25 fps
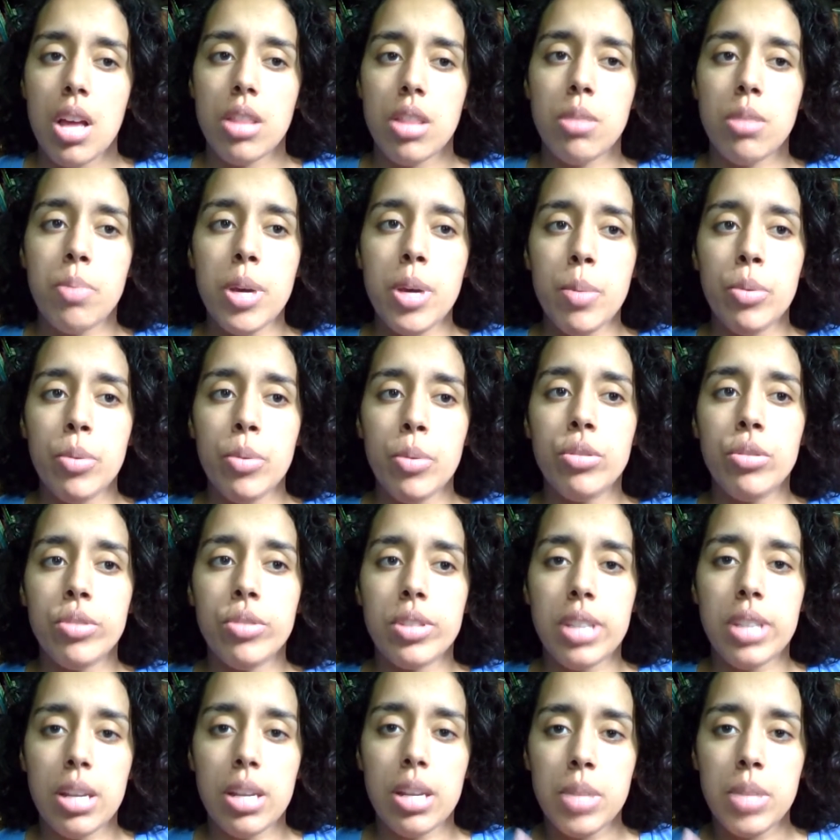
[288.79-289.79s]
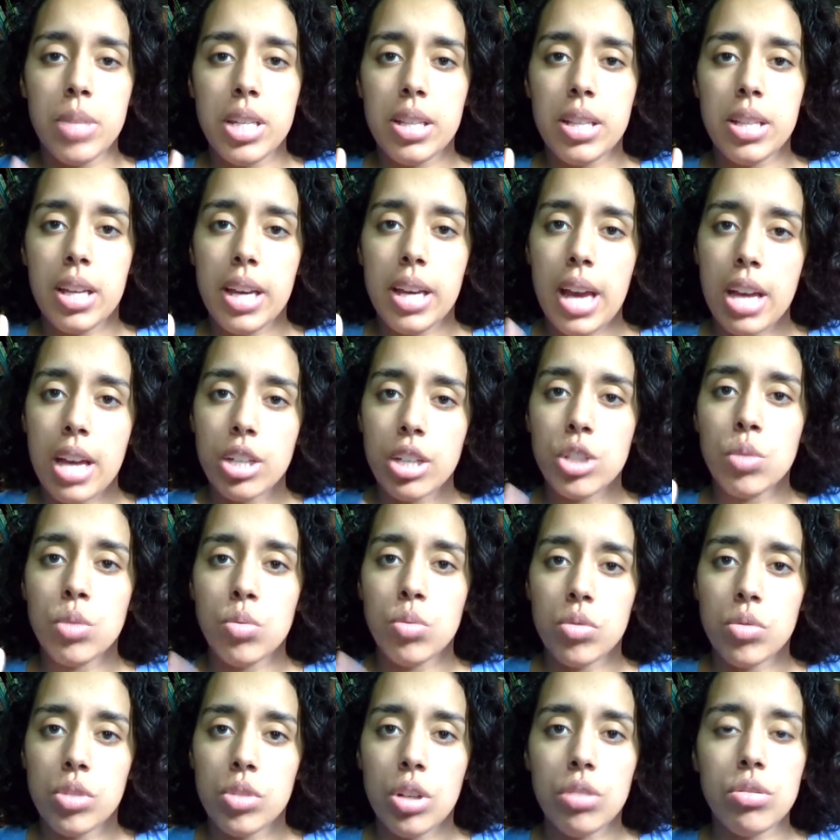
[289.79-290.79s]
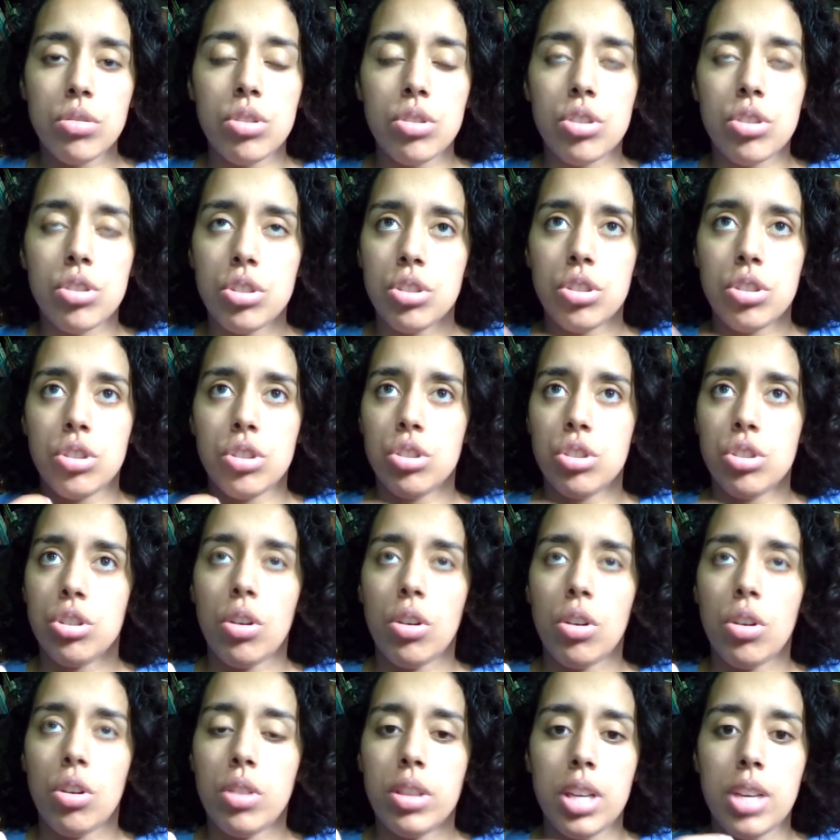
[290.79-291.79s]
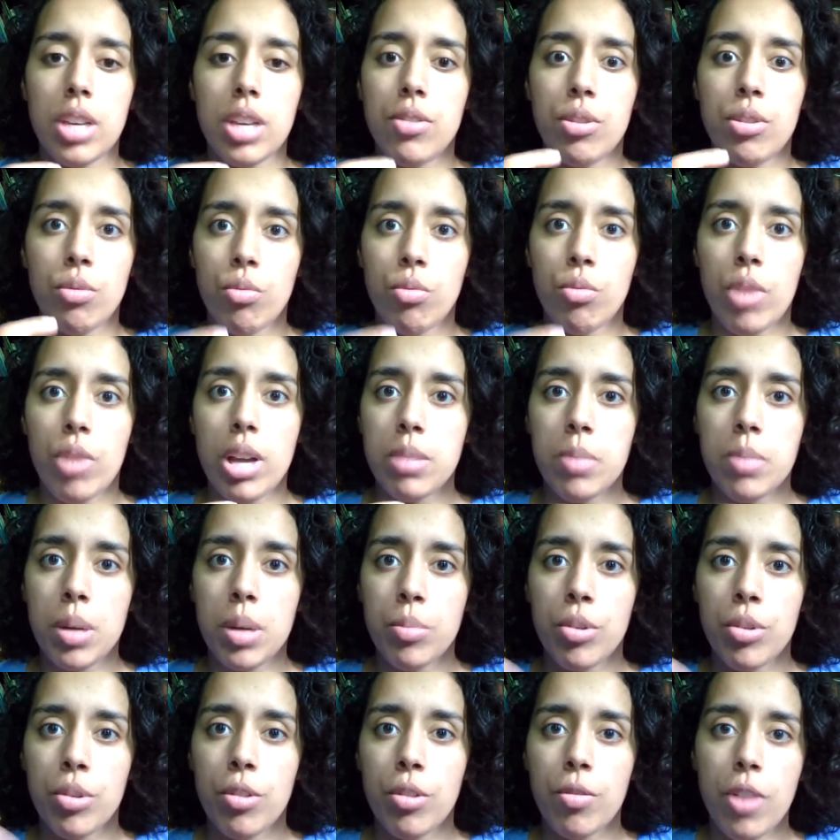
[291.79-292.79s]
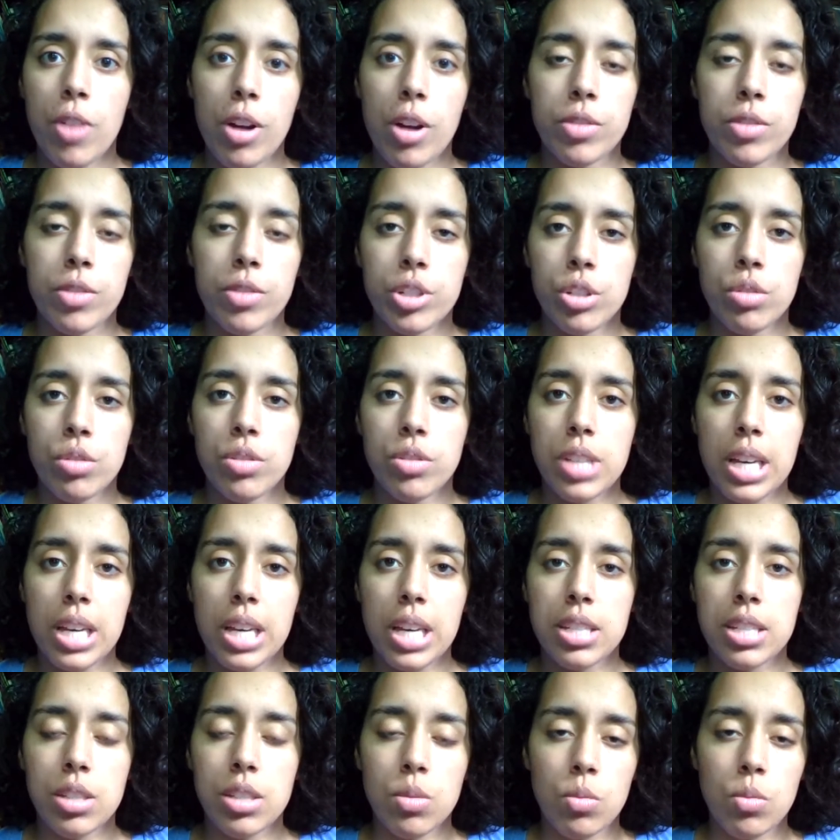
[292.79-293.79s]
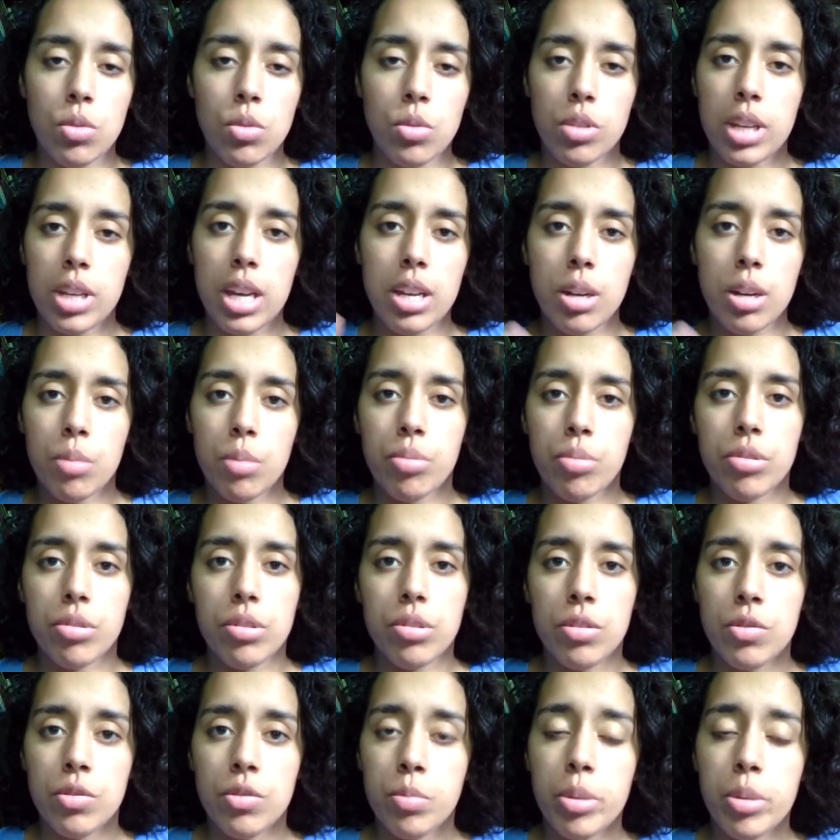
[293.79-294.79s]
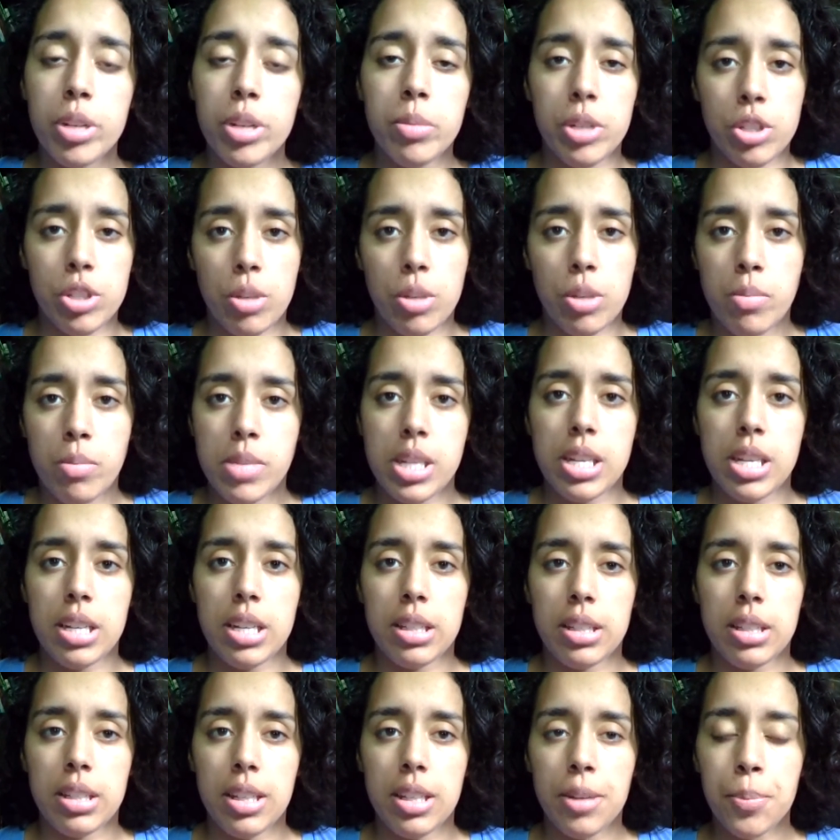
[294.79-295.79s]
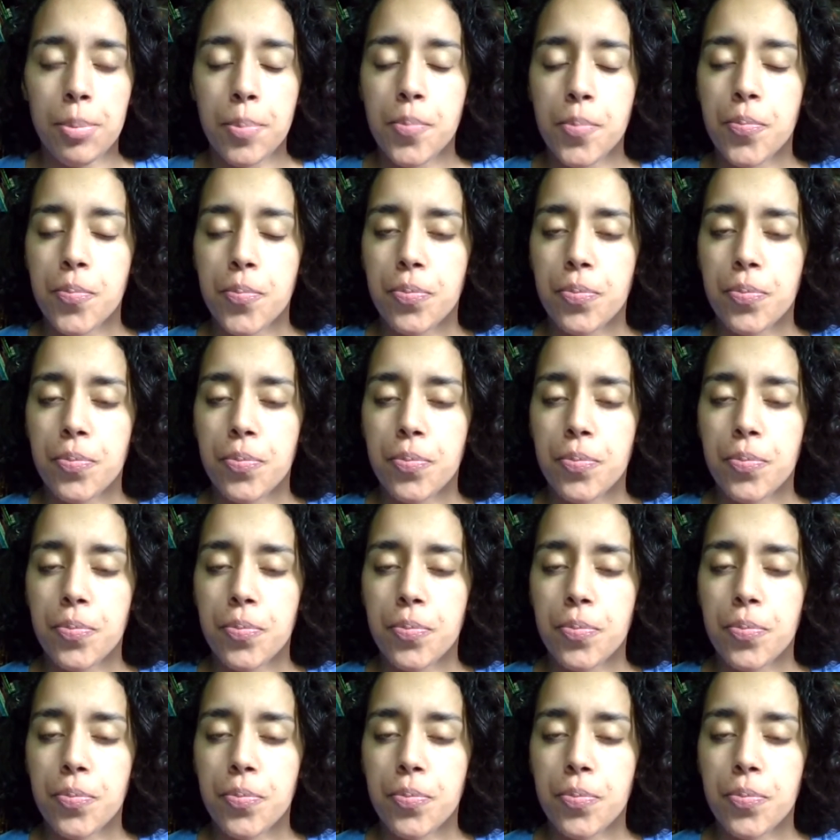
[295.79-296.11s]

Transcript: The people who send me like actual notes just to show that they even read my profile for 2 seconds will get approved pretty much immediately.